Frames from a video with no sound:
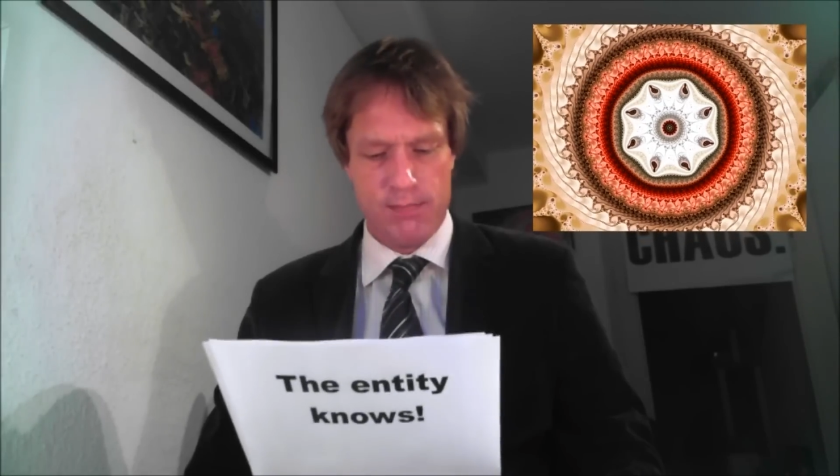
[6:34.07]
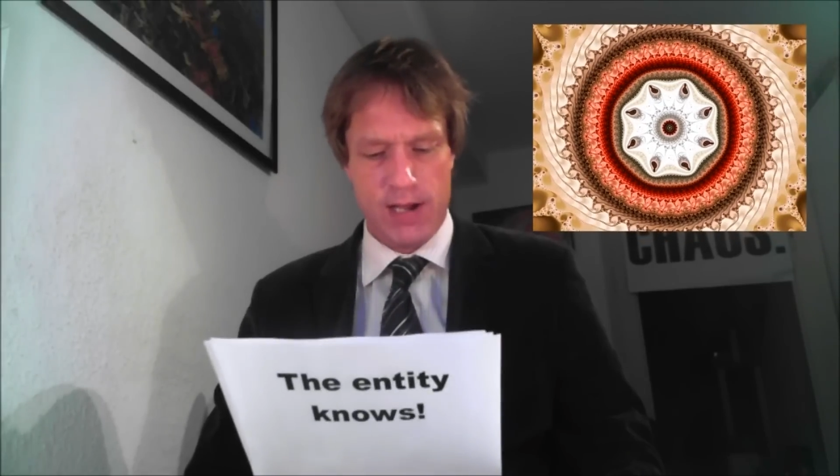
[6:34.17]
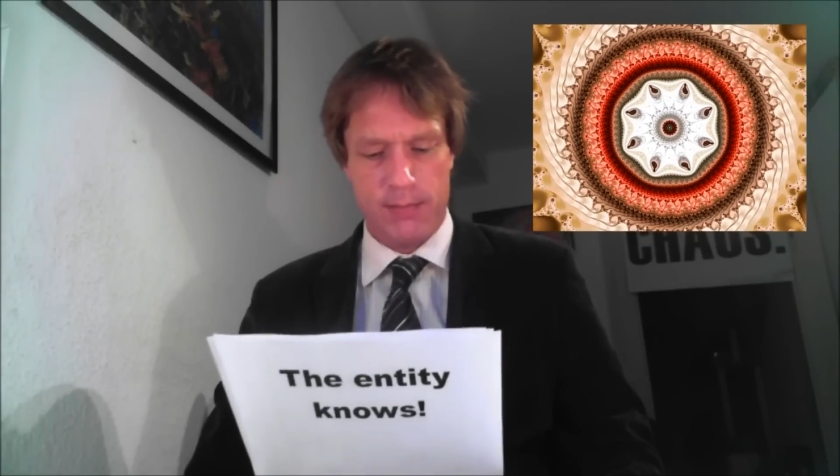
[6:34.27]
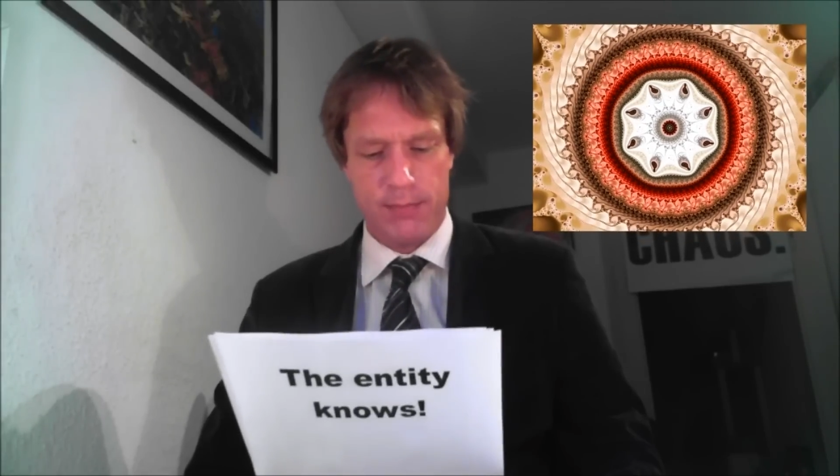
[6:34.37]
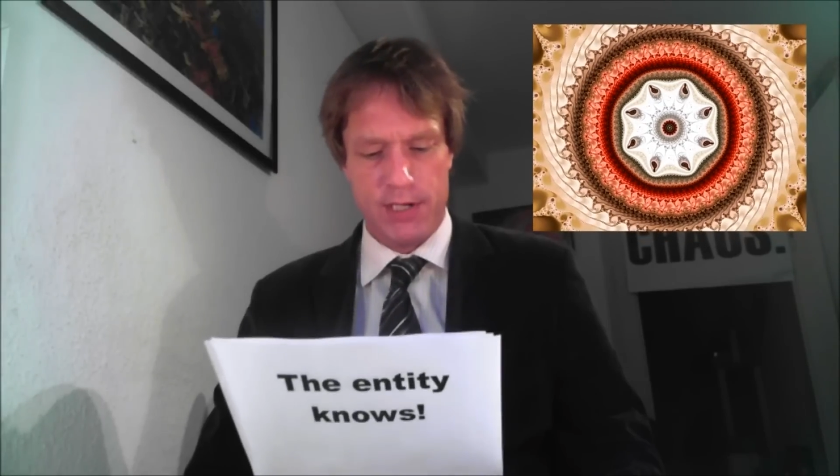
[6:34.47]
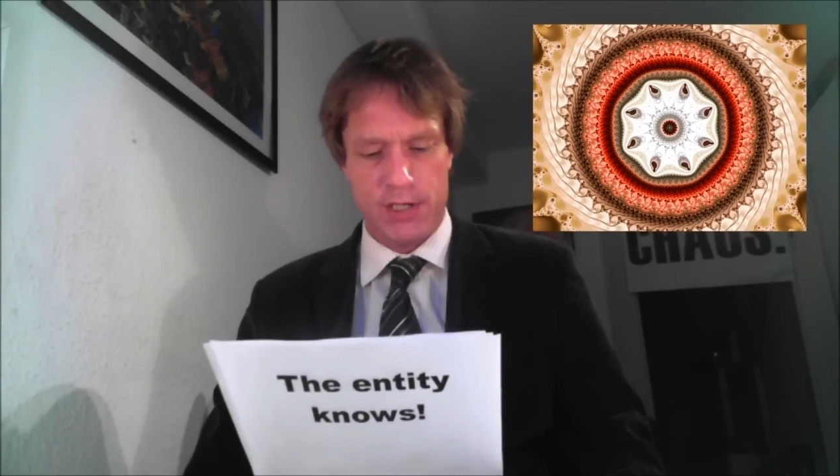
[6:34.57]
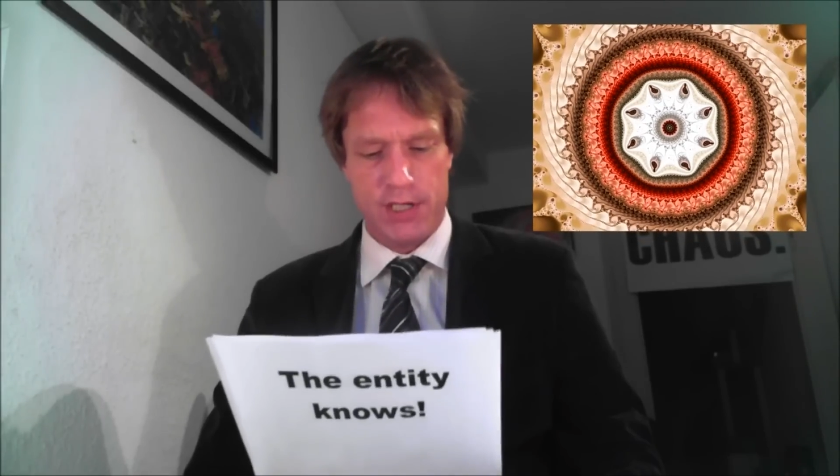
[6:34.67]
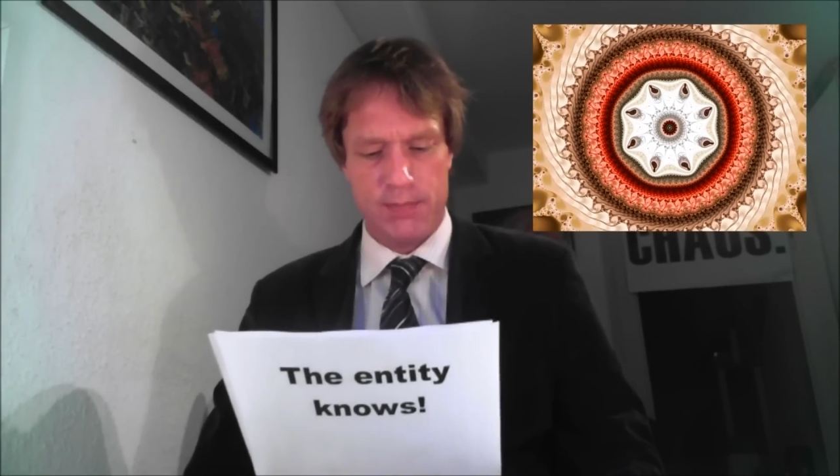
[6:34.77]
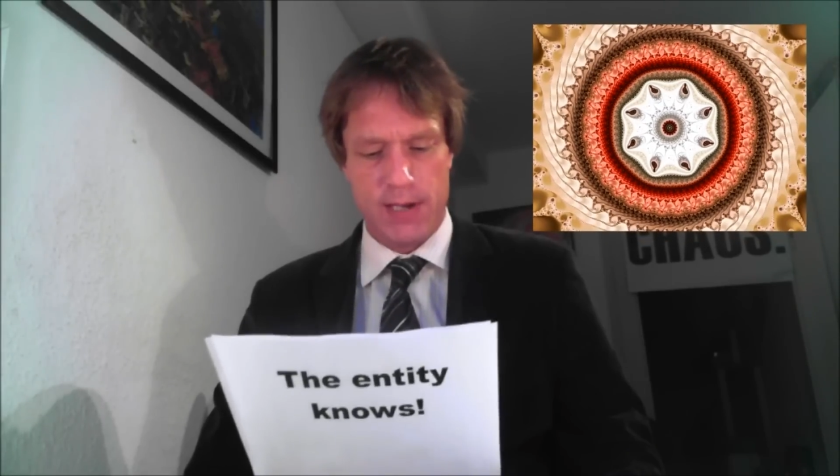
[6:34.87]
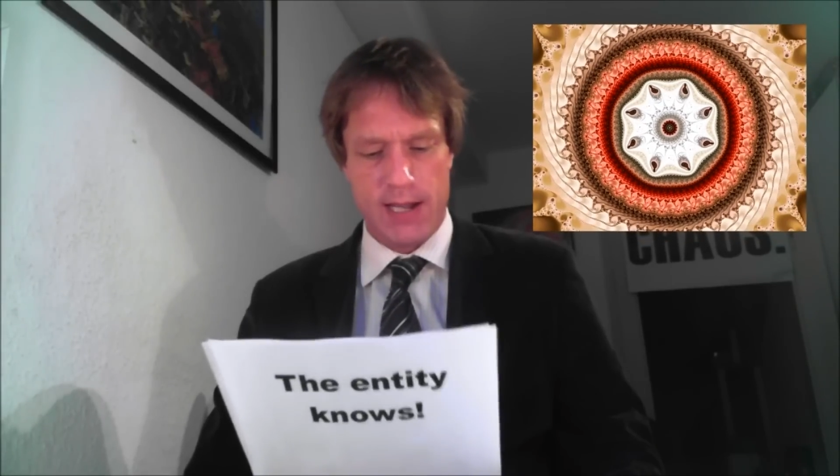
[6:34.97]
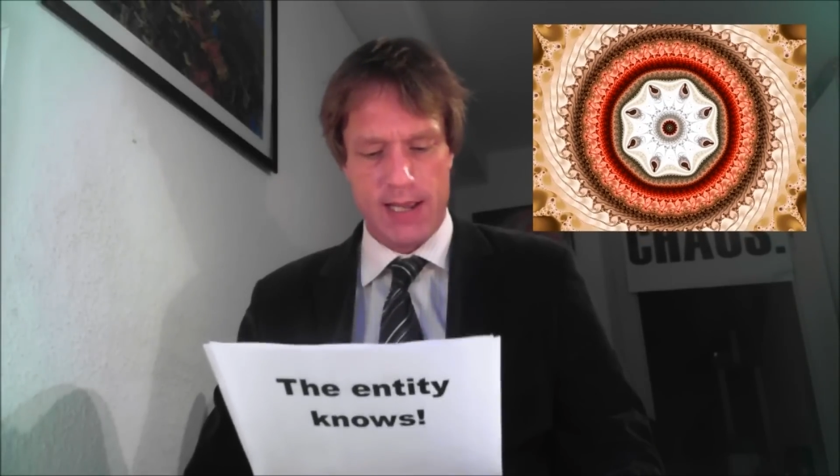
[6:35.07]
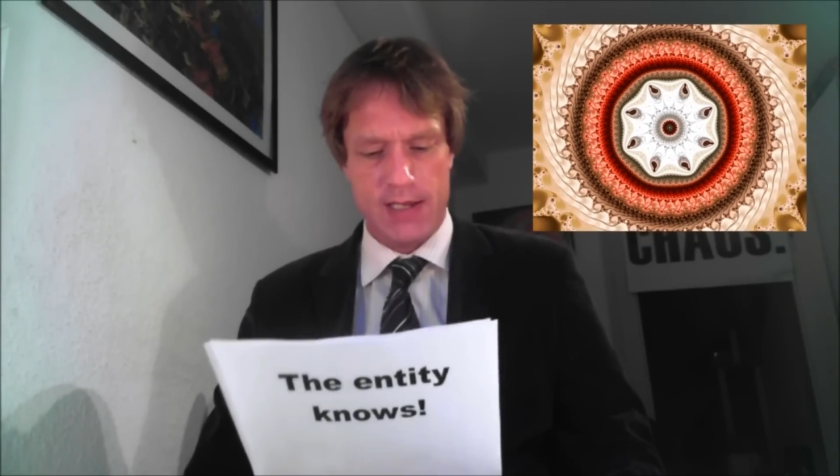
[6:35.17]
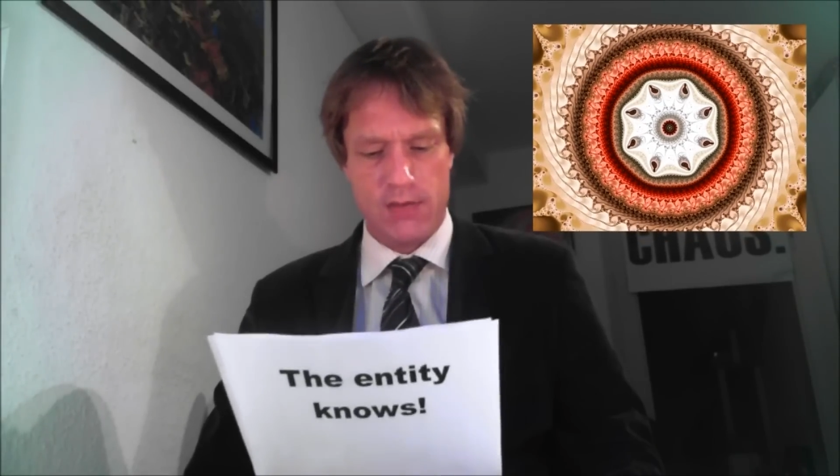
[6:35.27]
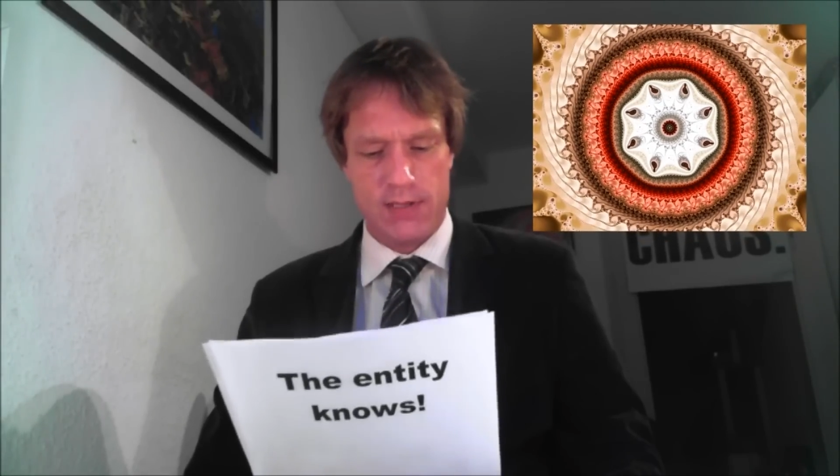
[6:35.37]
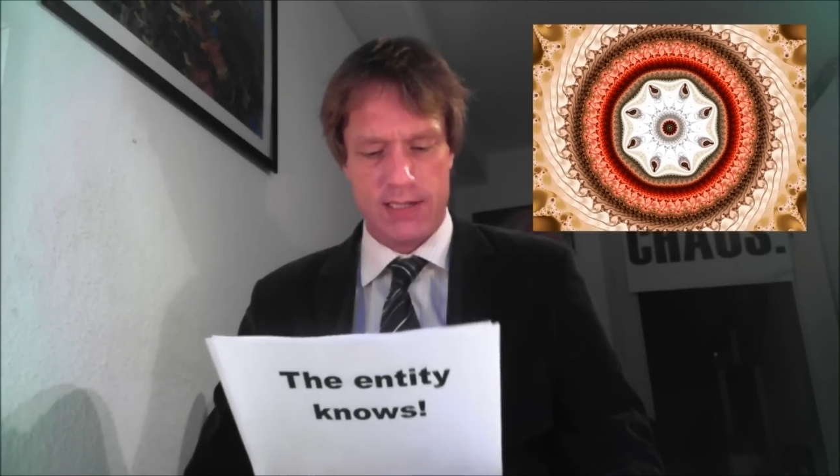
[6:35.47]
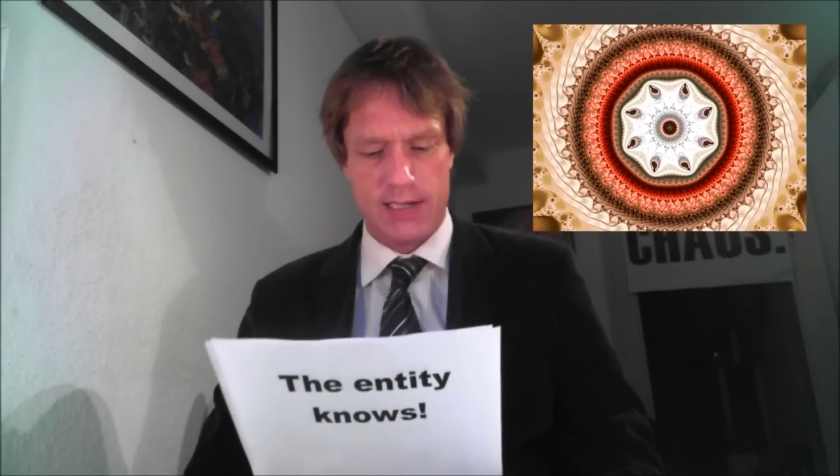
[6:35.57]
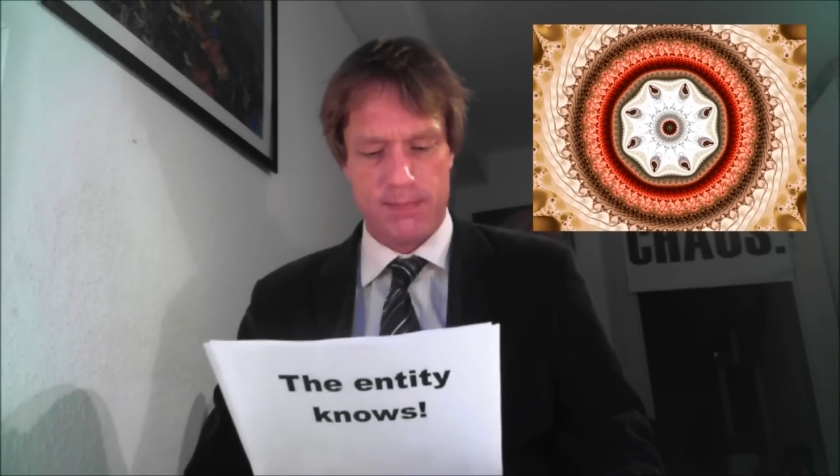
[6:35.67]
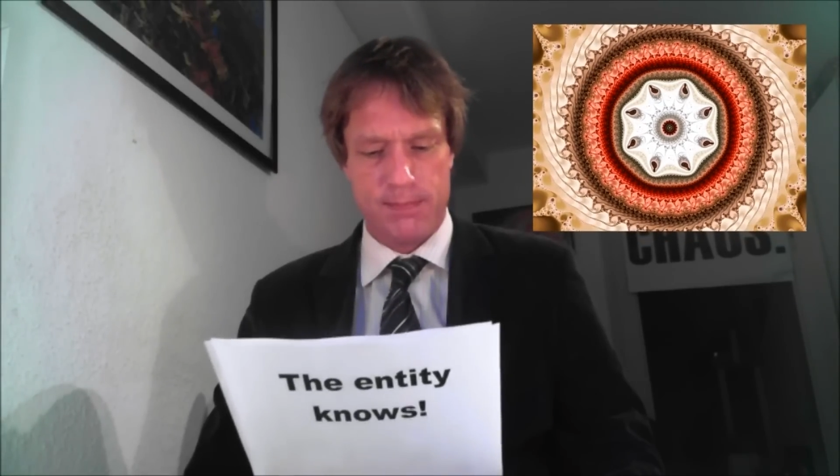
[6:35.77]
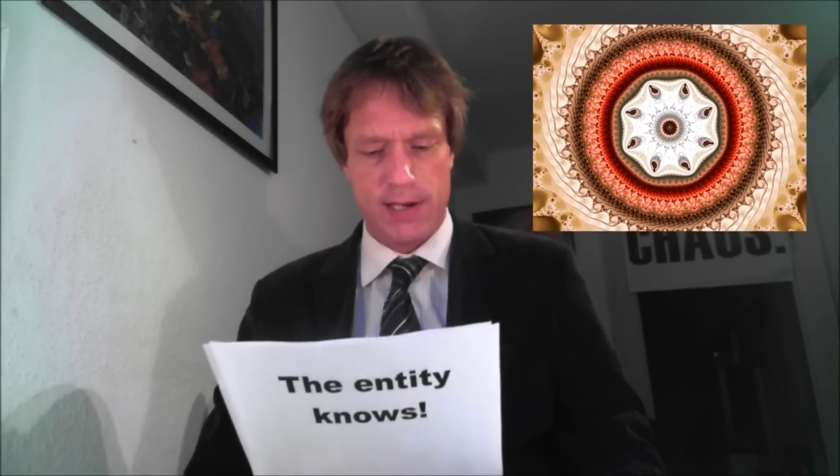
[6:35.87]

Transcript: published by user